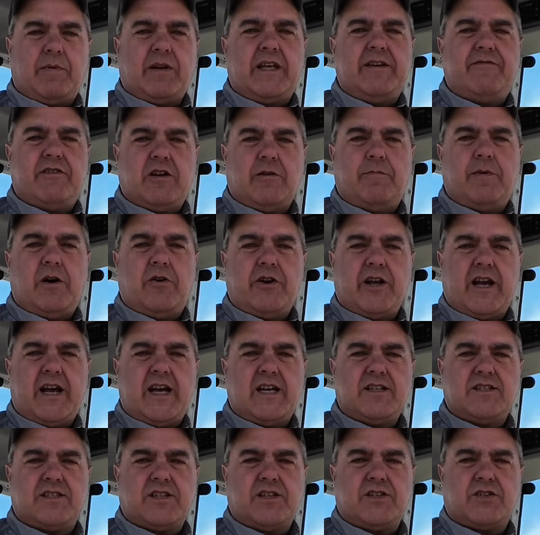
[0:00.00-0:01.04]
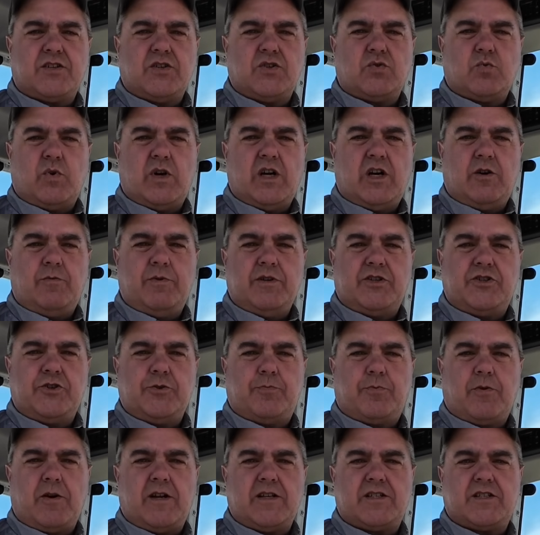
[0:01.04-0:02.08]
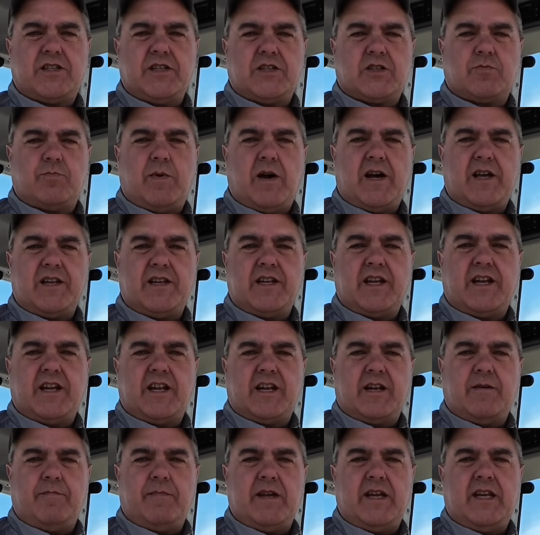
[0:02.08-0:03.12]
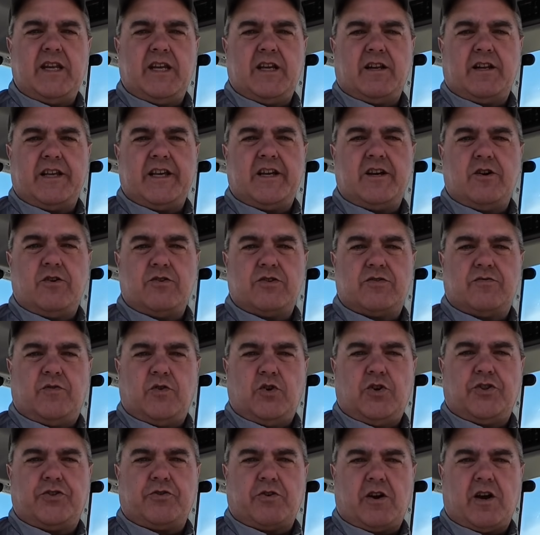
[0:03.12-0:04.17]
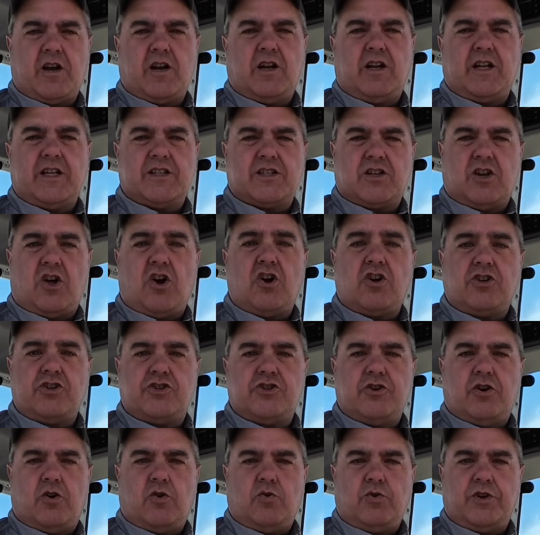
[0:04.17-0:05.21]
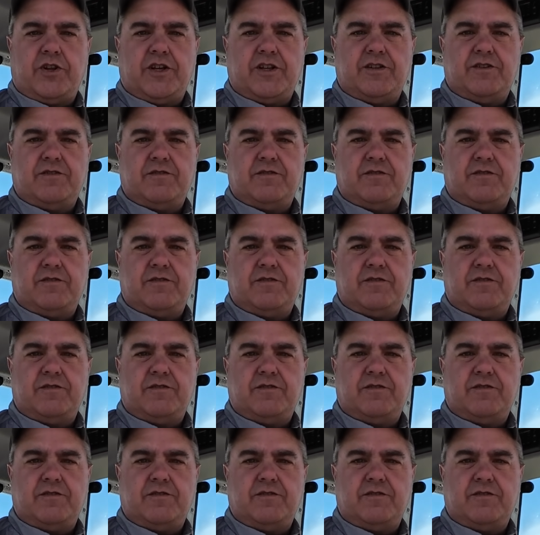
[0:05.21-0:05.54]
believe Kubota has this as well, but you press this button and it immediately goes full throttle as long as you hold it.